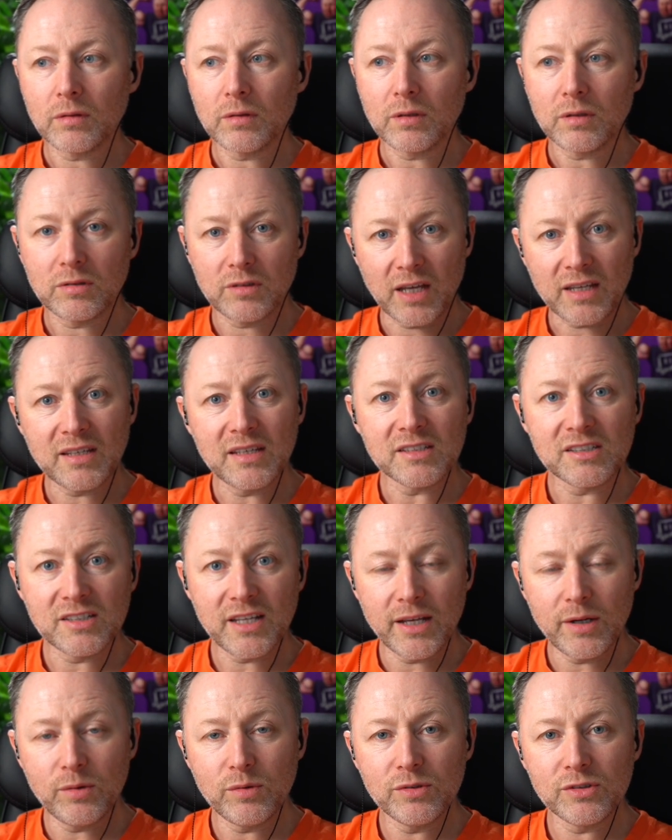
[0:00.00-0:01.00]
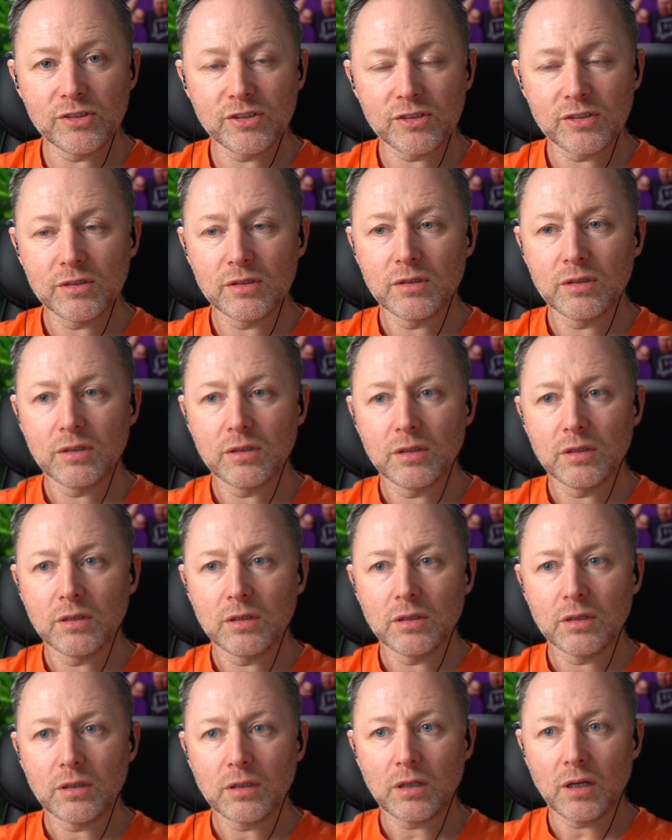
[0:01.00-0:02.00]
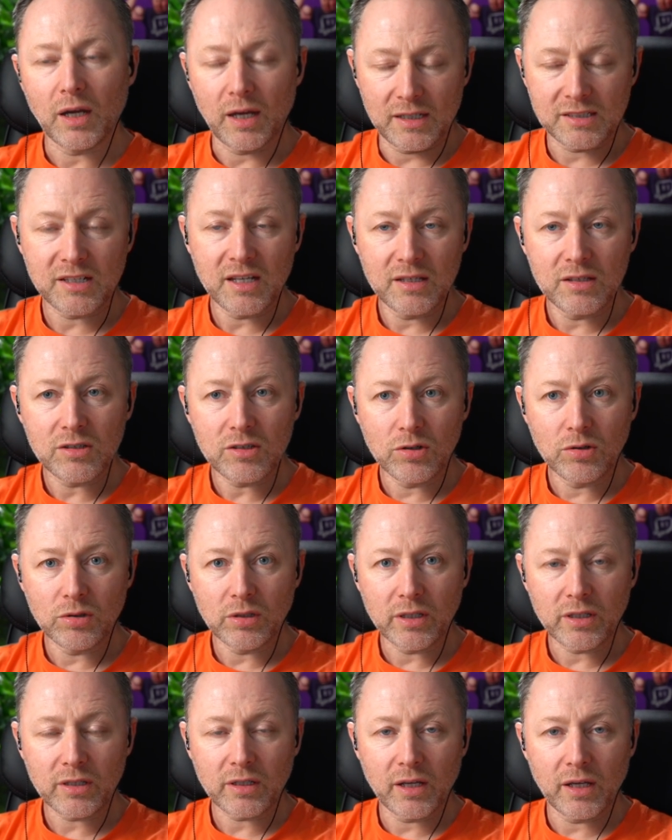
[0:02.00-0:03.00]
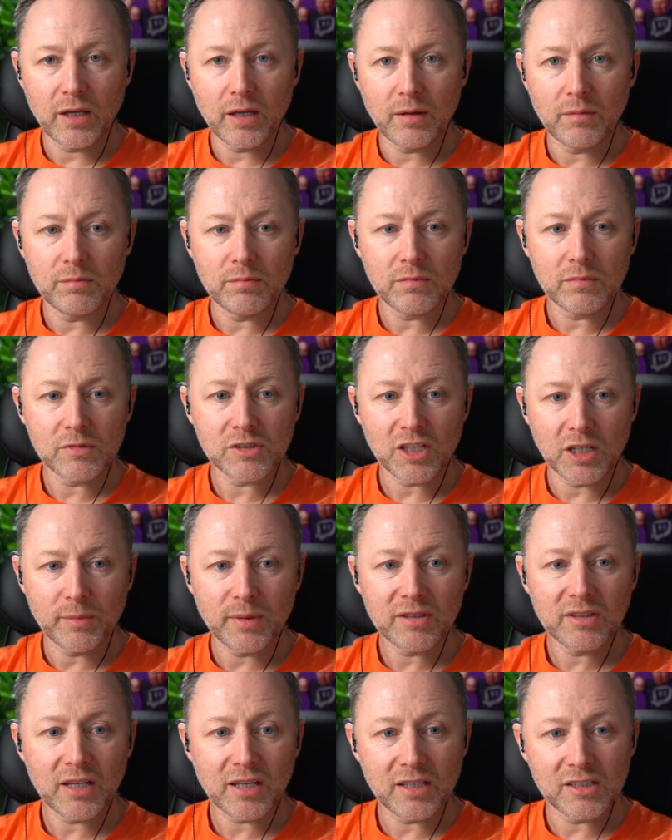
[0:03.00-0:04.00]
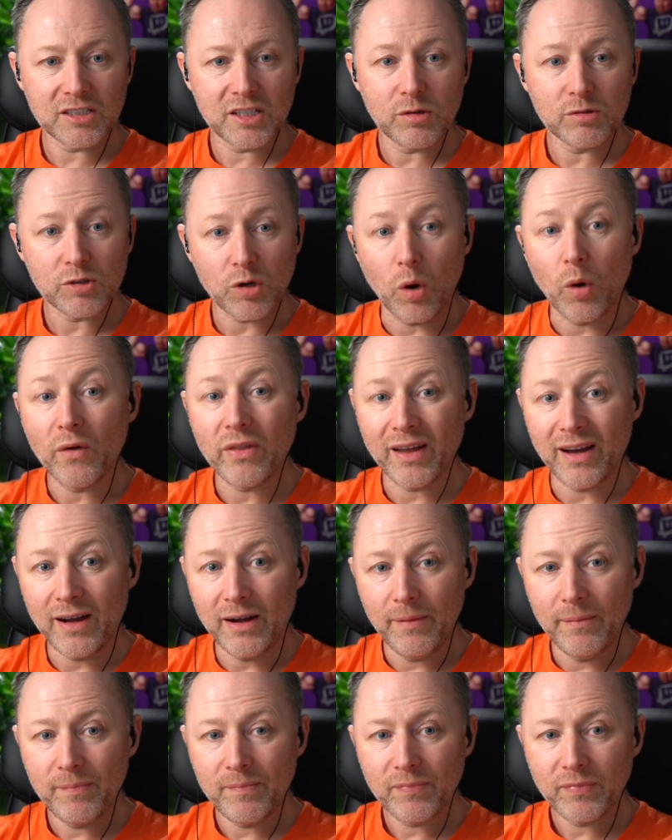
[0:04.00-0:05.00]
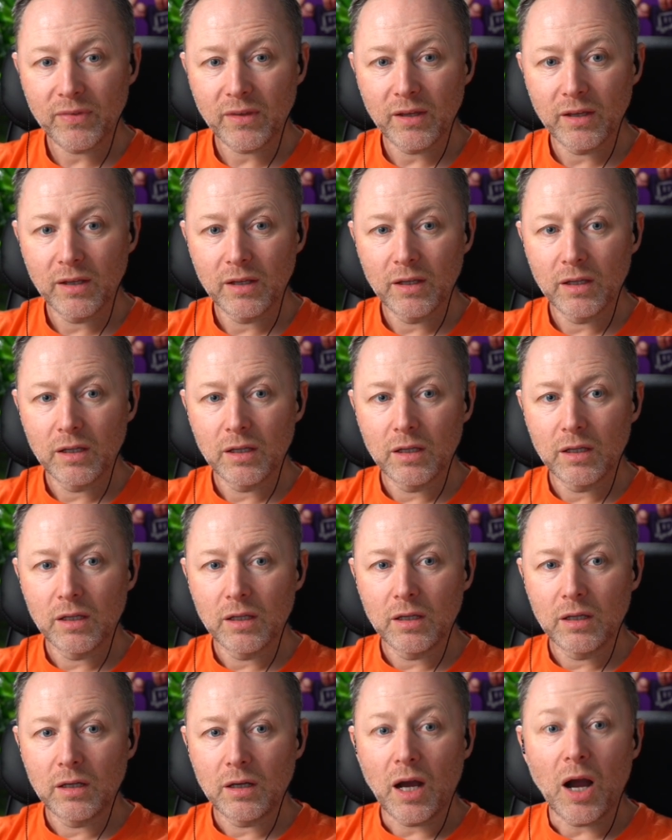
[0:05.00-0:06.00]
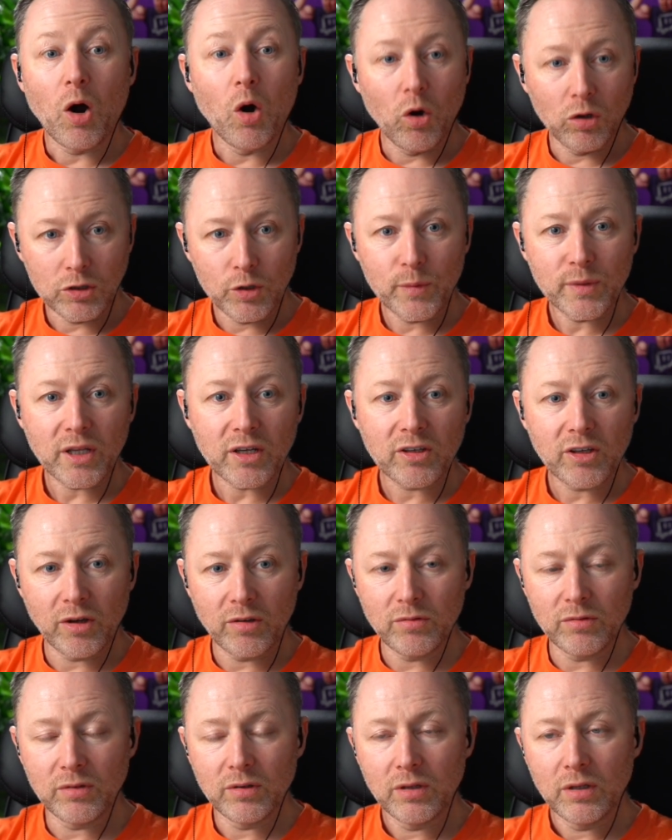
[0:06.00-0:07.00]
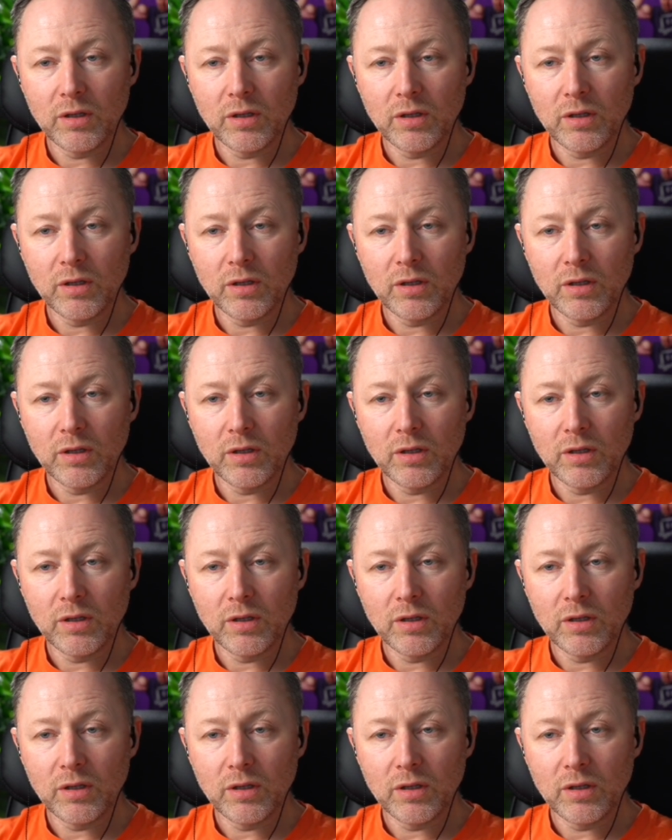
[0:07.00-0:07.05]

ticket sales, as in, you know, like cinema ticket sales, all that, Hollywood accounting,